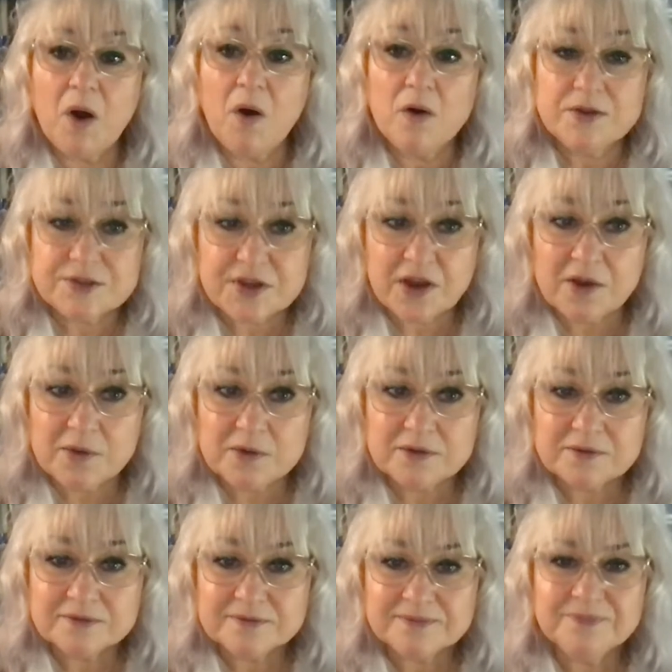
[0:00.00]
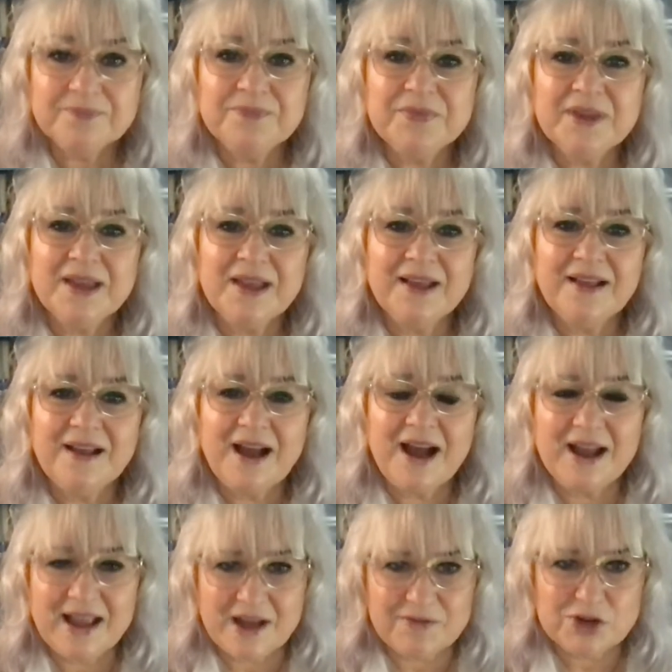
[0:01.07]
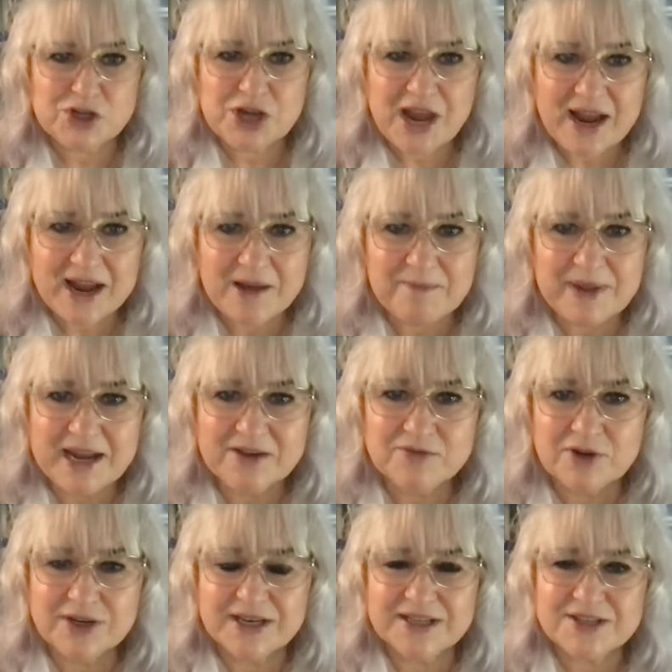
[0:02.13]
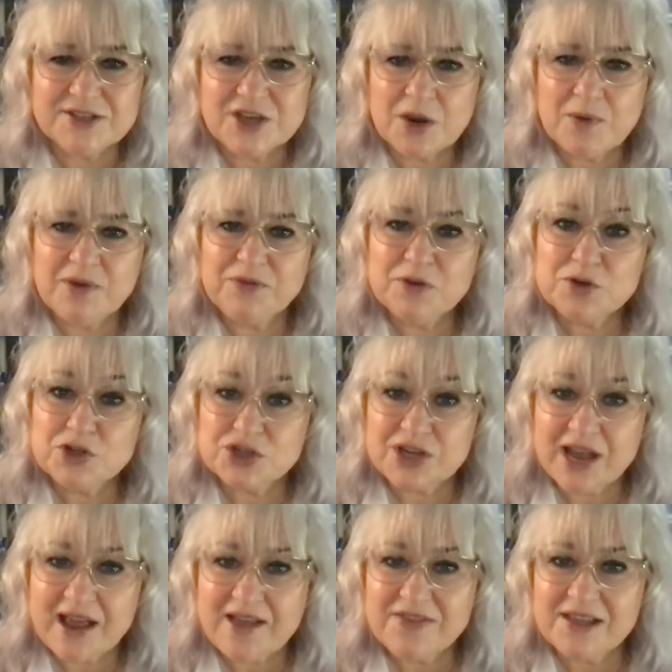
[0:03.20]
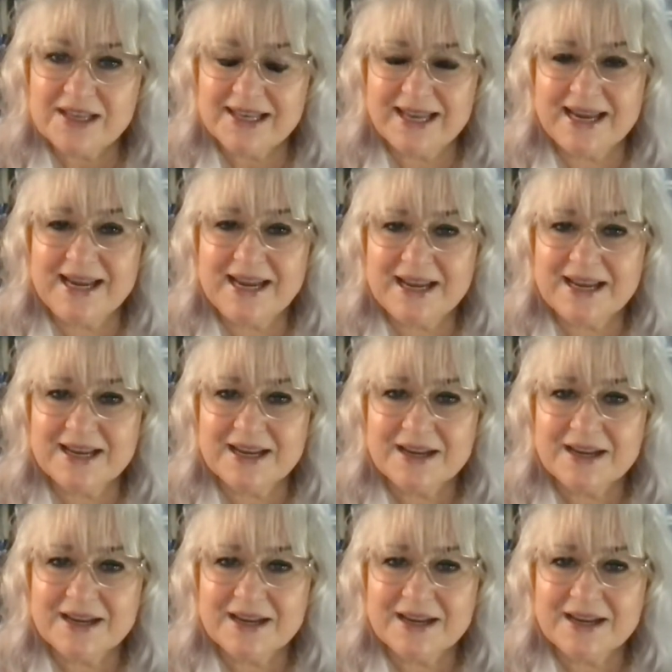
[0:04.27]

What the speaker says: Also, I have a share campaign running. So if you share the link